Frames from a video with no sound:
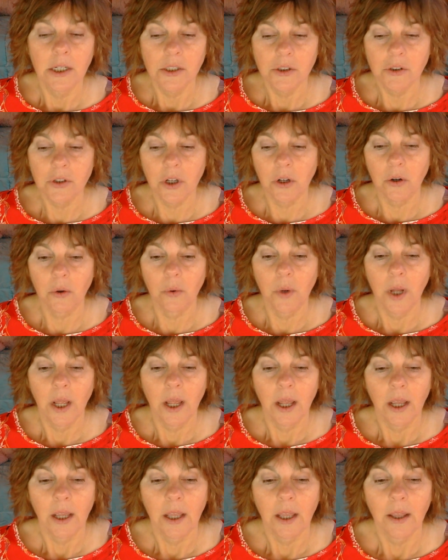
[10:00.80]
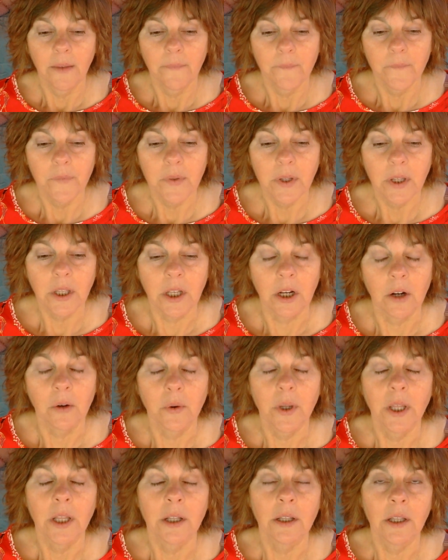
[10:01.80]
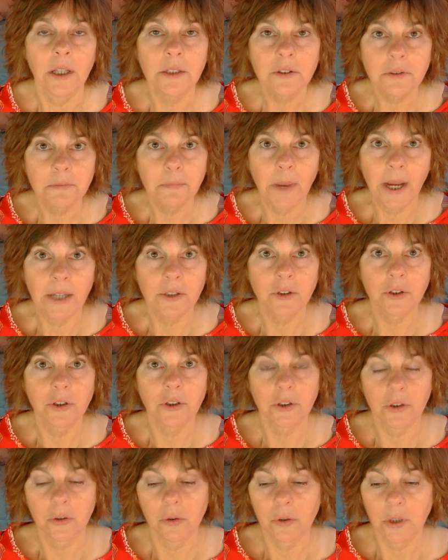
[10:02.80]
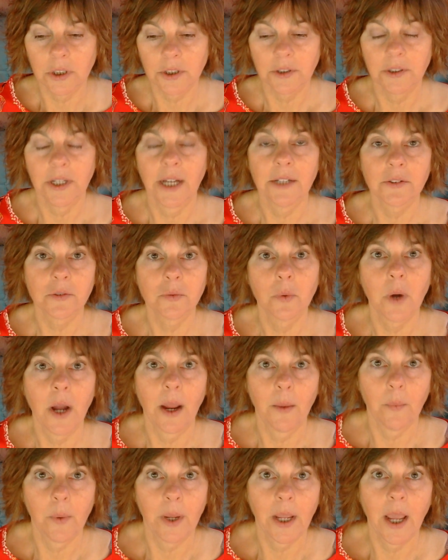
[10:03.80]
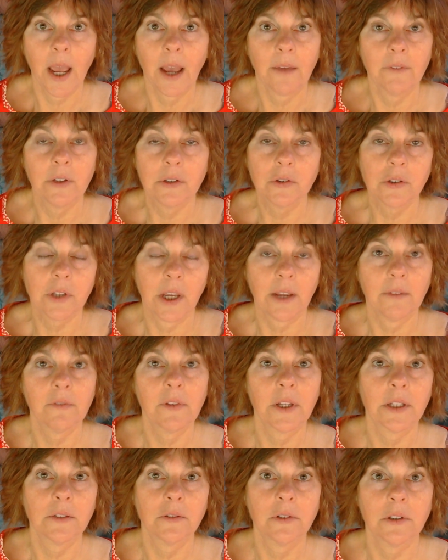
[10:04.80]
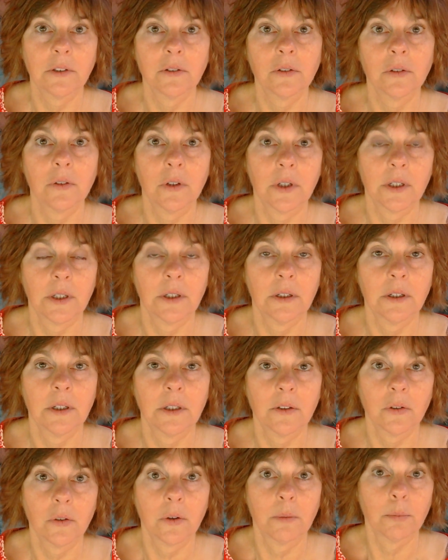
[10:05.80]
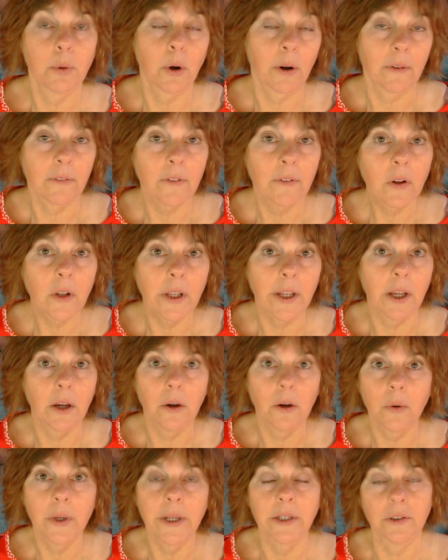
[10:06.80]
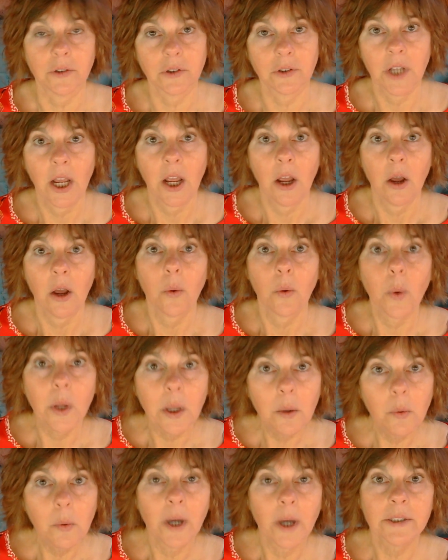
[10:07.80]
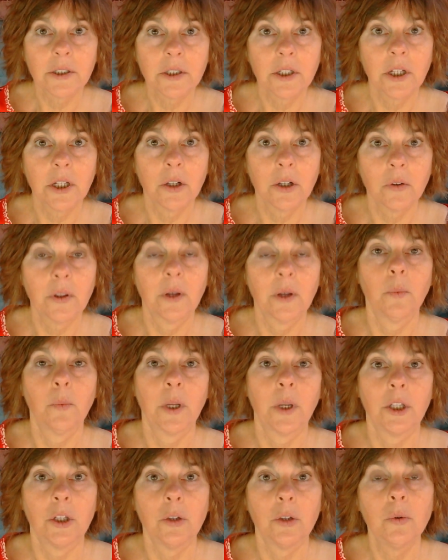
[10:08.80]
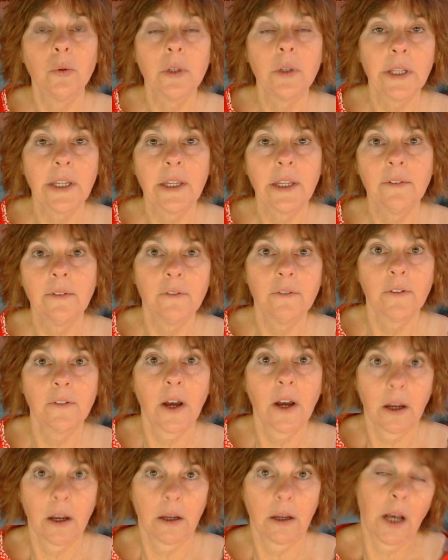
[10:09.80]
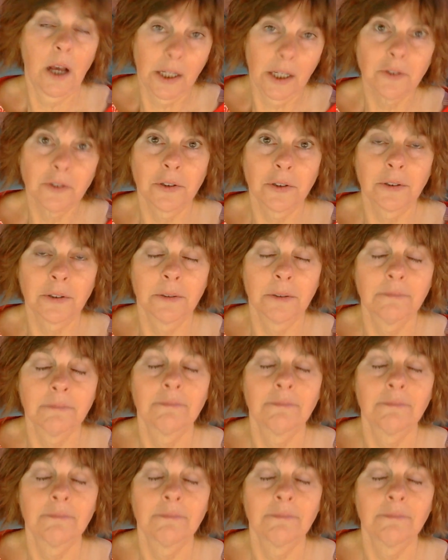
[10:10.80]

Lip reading: So, in this master's course, that's why we have you save things into a portfolio, is we want to know that when you leave us,